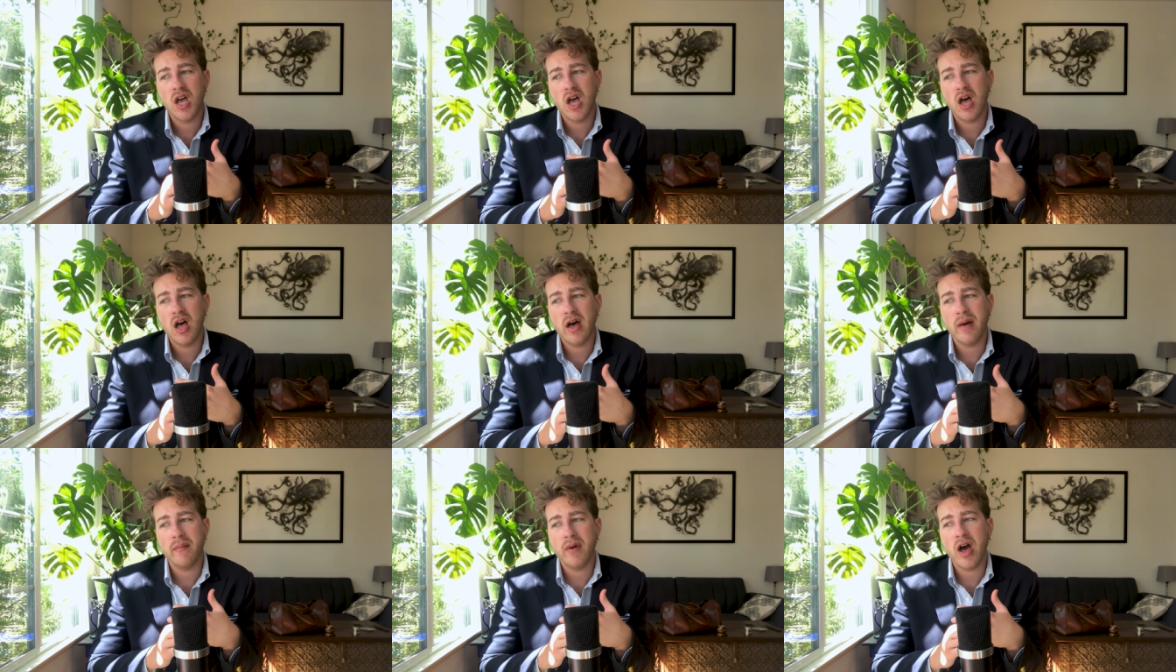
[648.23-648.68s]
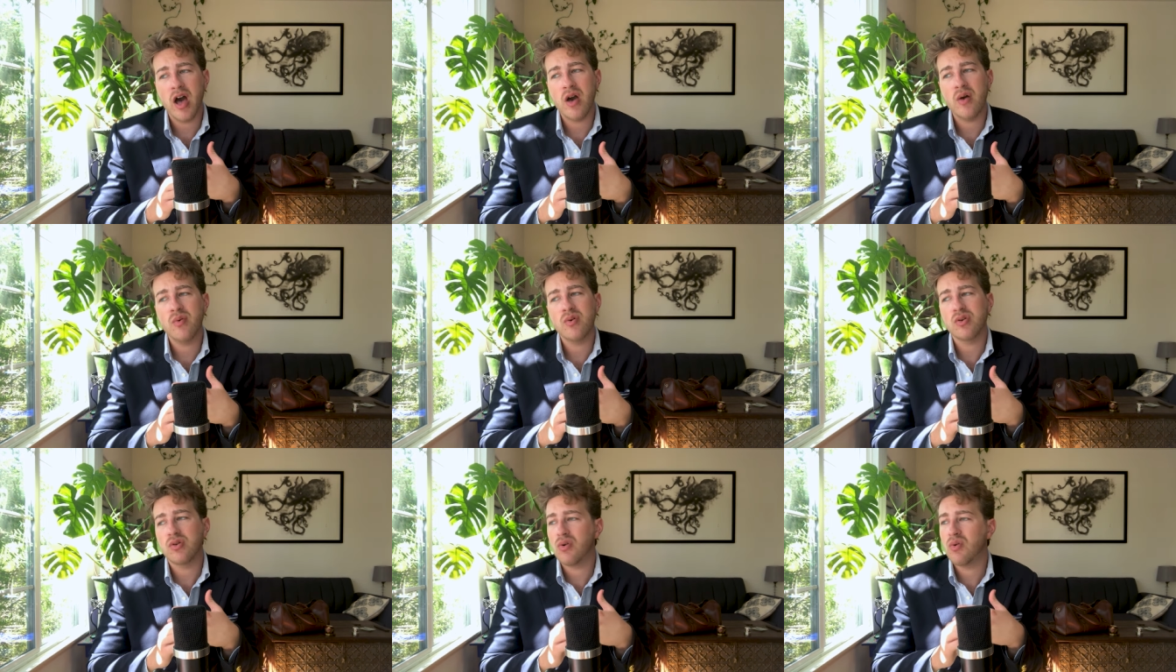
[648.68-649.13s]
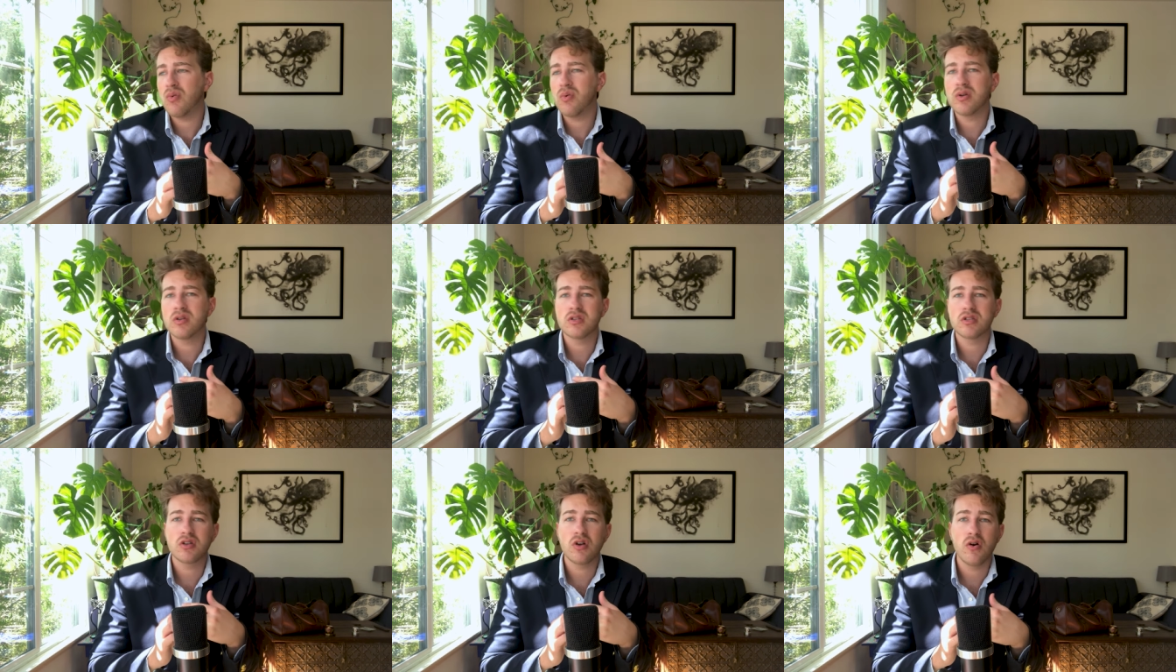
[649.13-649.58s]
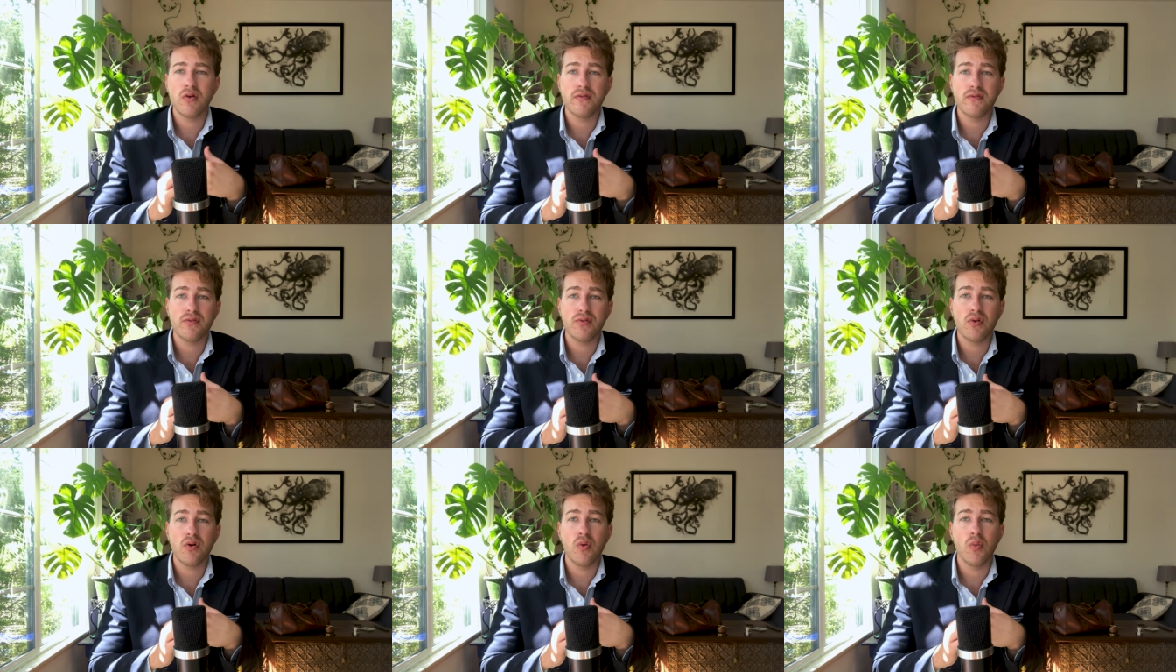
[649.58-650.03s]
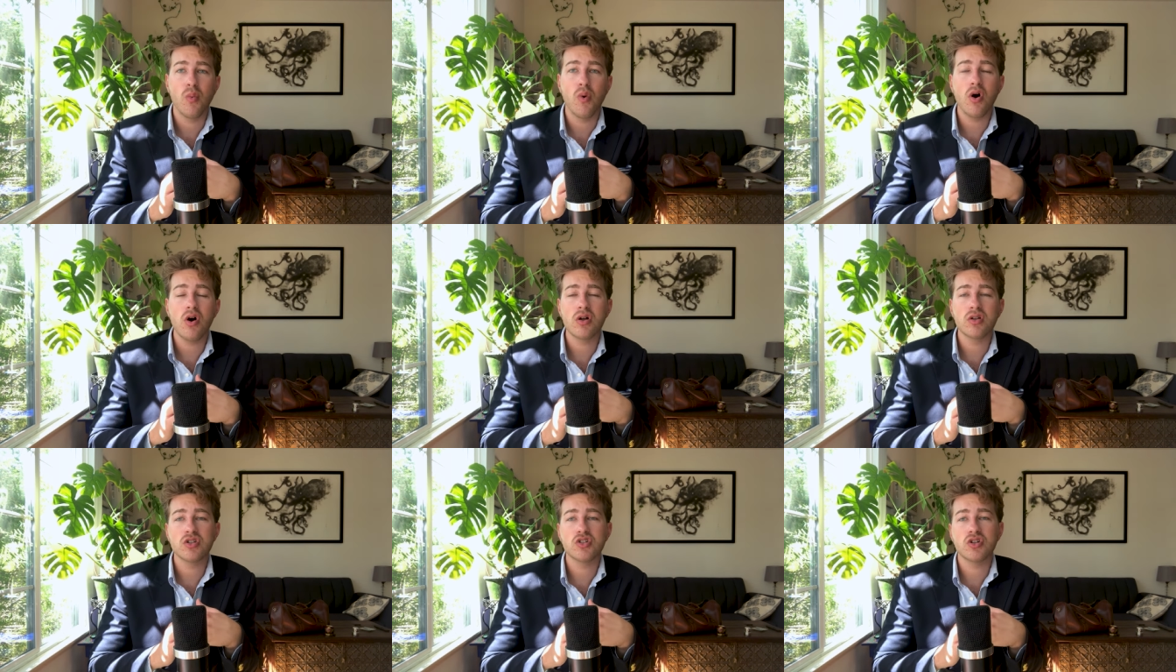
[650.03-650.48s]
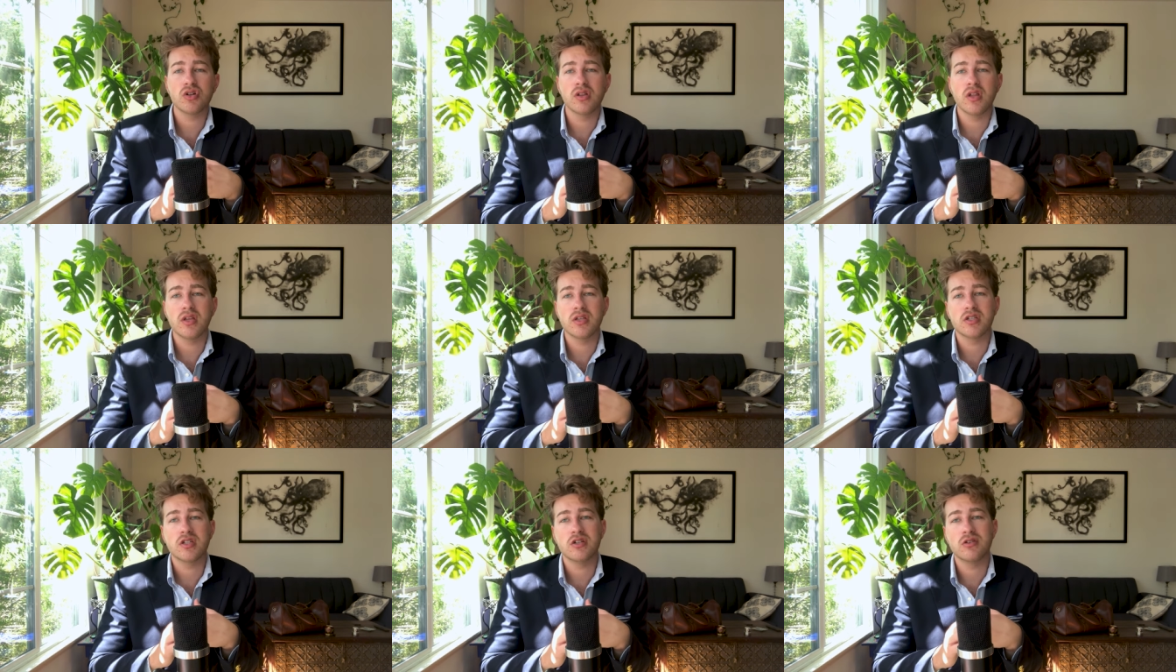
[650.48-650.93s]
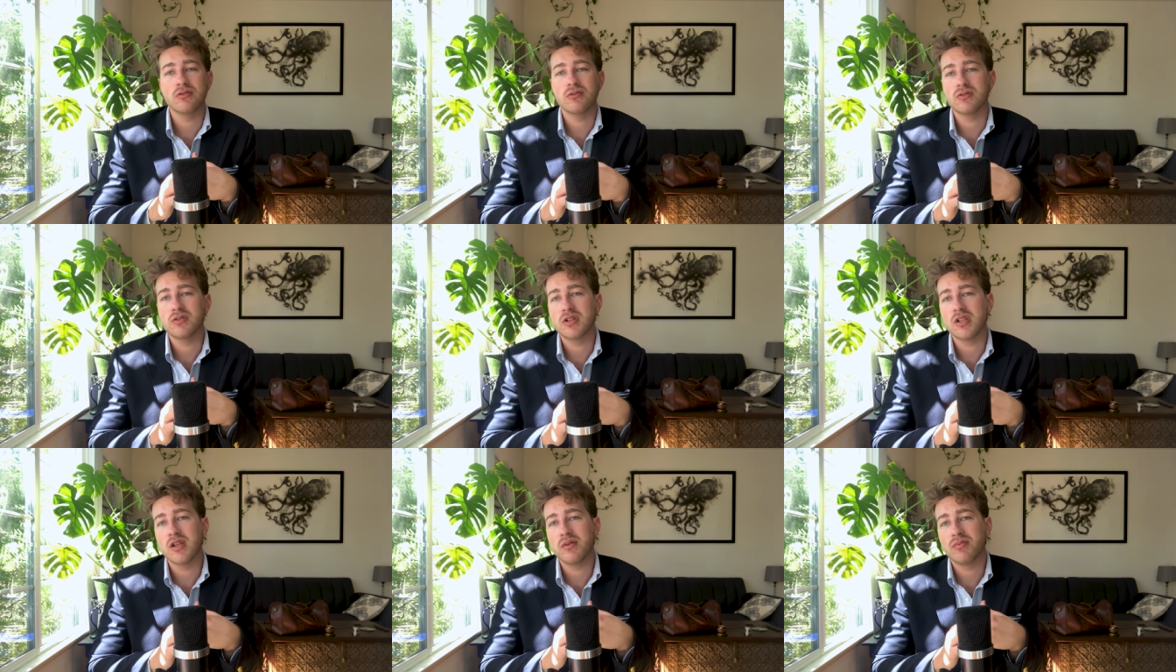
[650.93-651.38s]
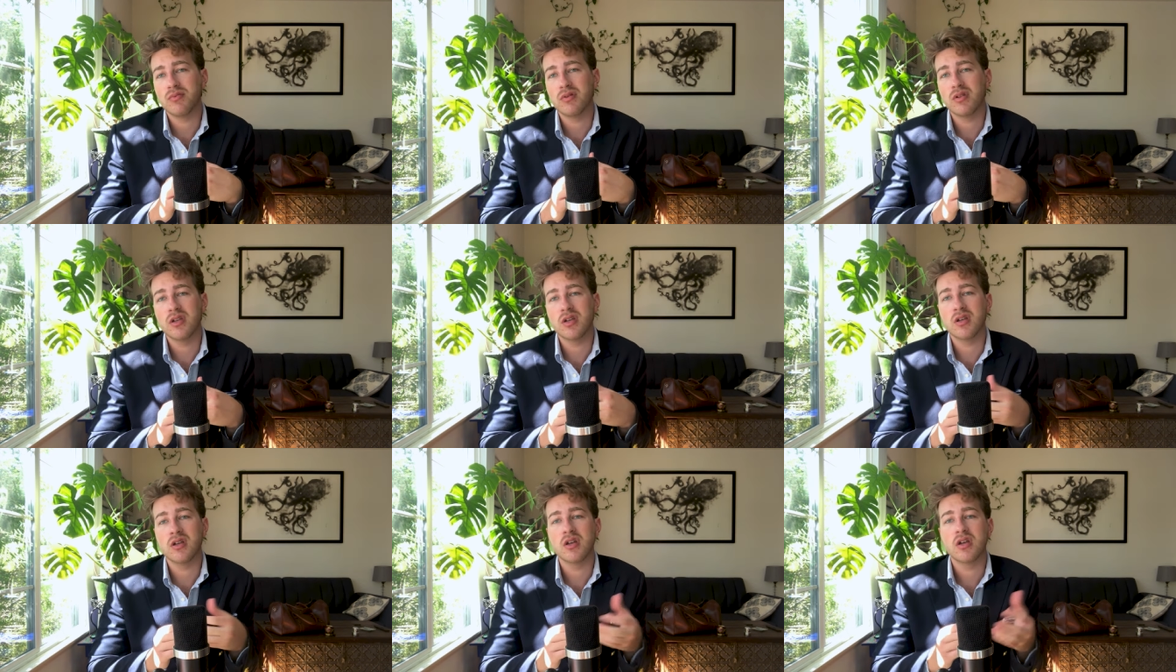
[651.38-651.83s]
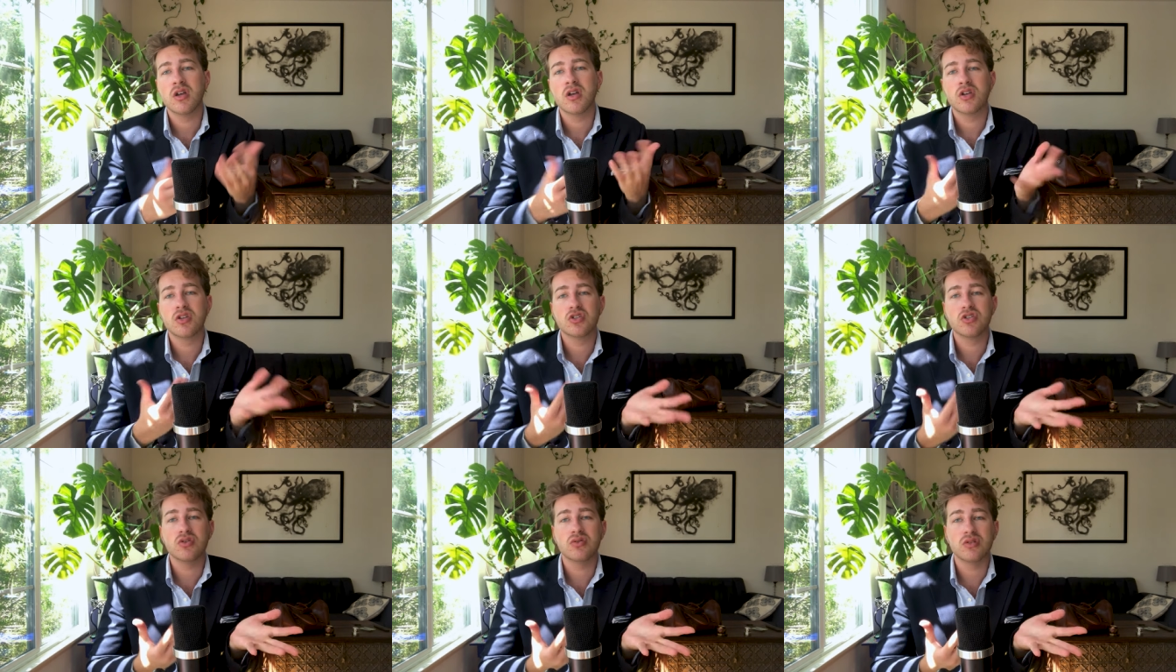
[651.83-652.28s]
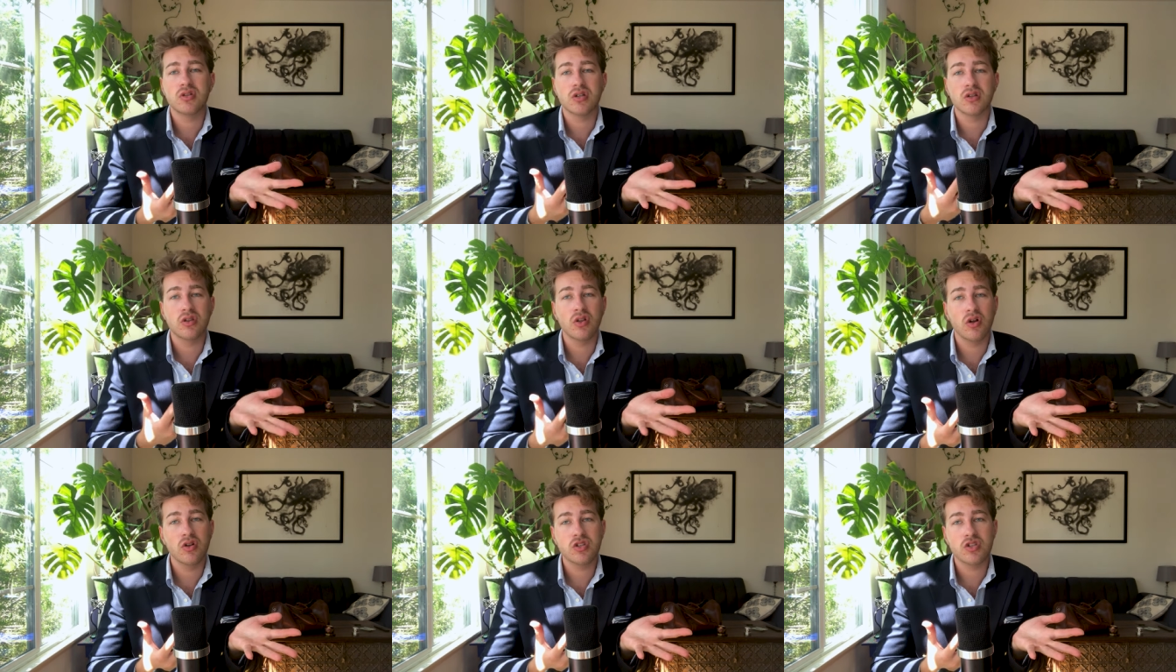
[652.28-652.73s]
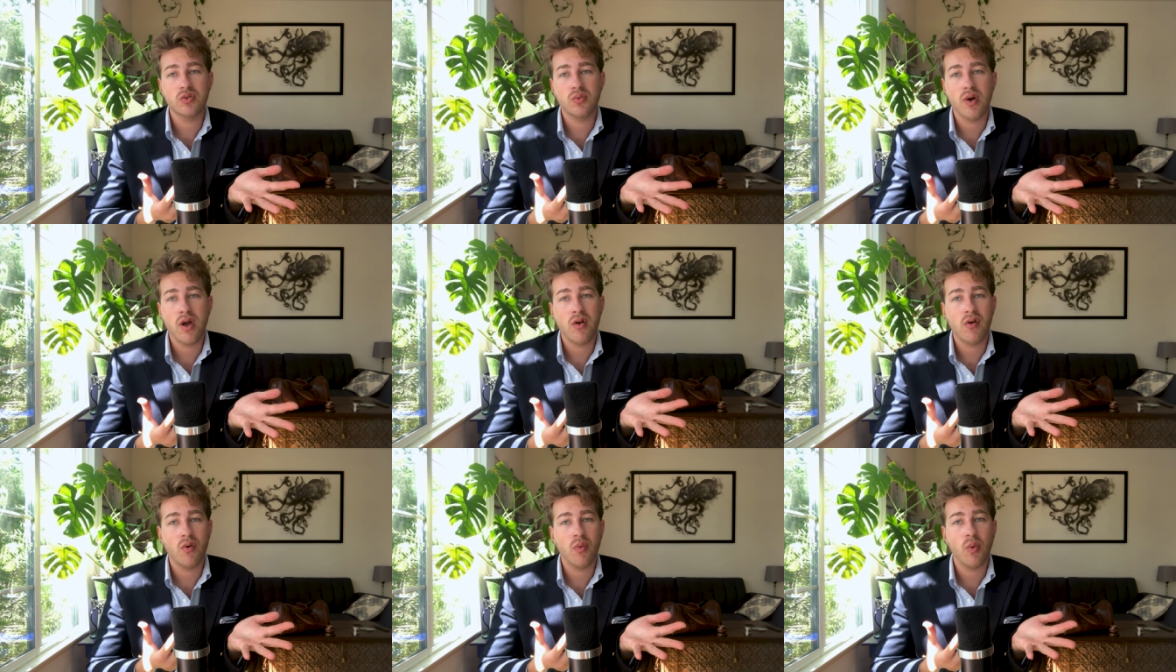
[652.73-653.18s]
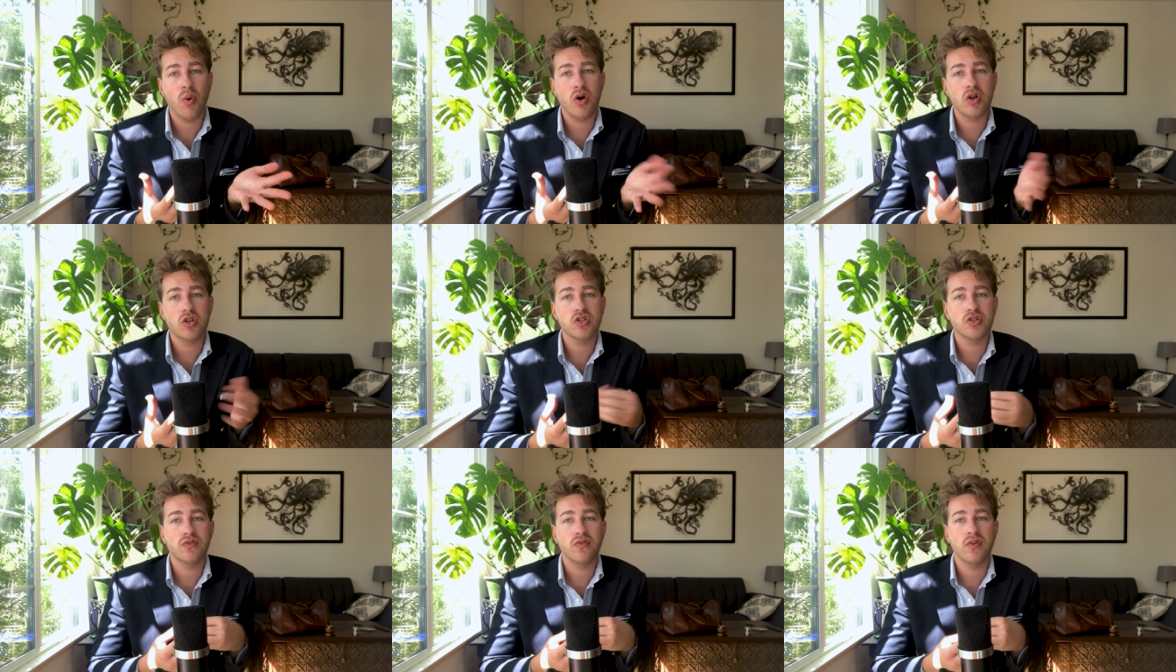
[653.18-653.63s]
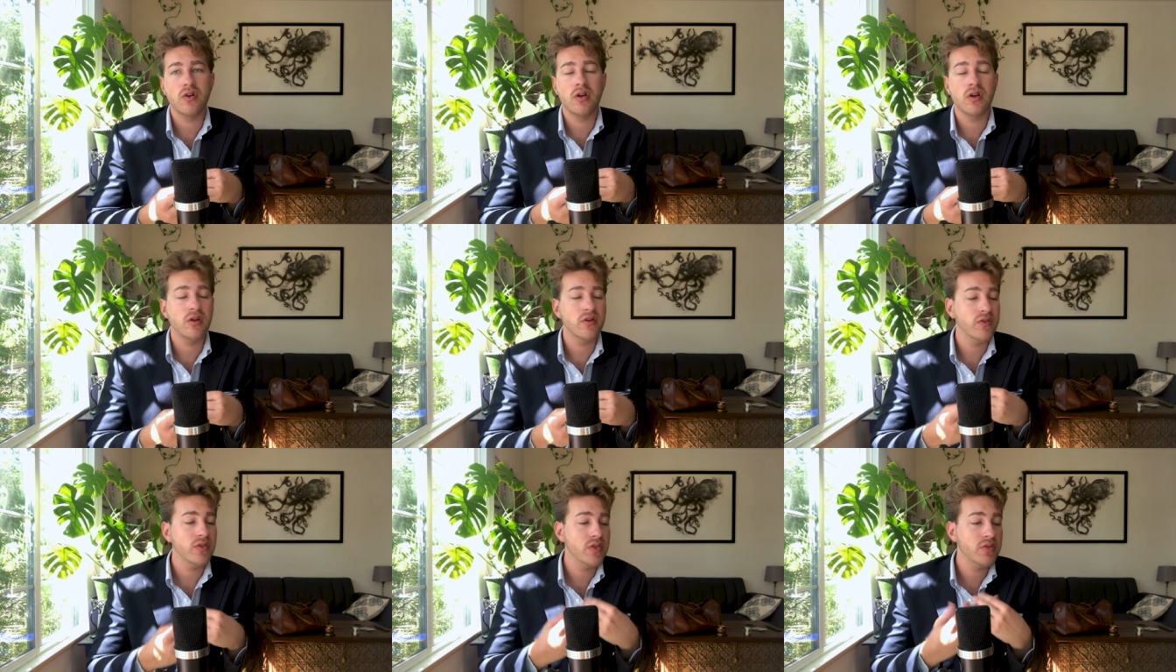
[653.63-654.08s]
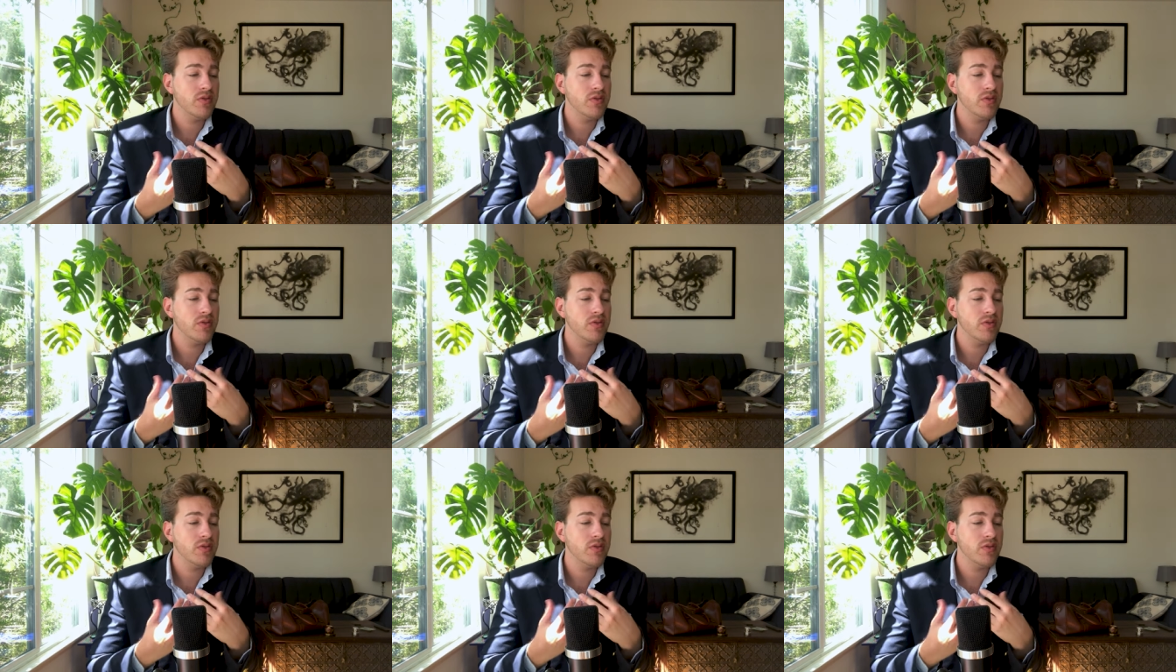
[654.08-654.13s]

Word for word: Um, I would always go for a watch unless you're deliberately choosing not to wear a watch for